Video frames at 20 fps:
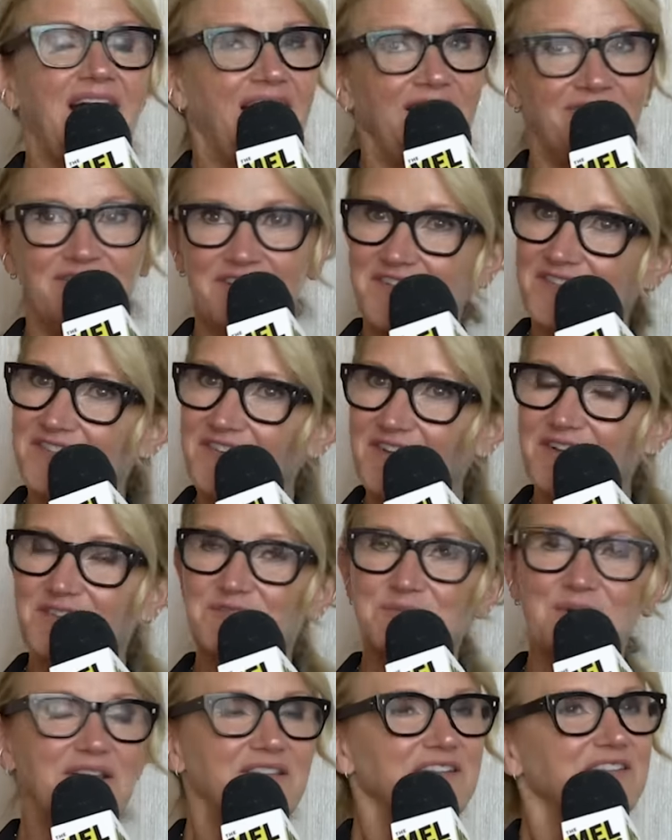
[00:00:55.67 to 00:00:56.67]
Obviously,
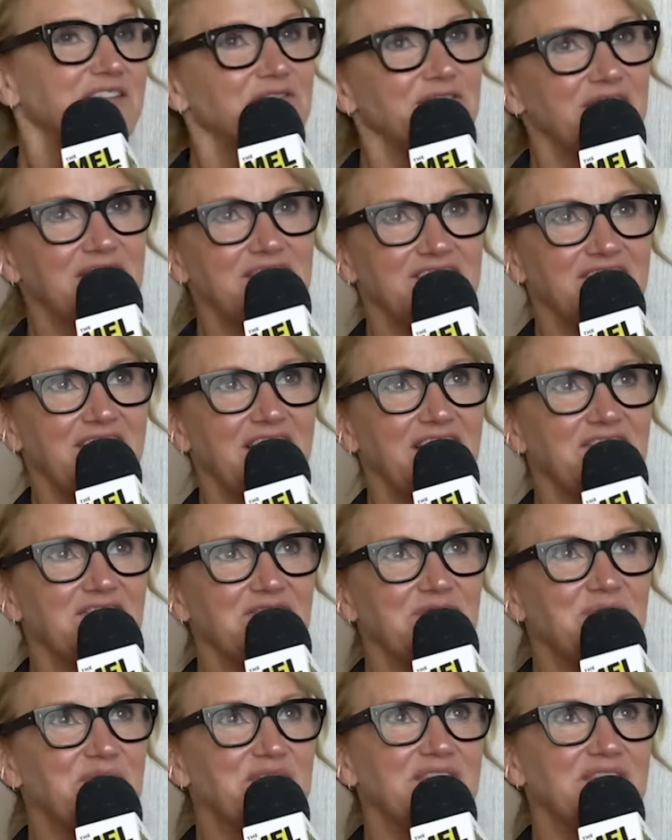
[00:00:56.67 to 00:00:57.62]
it's relatively safe,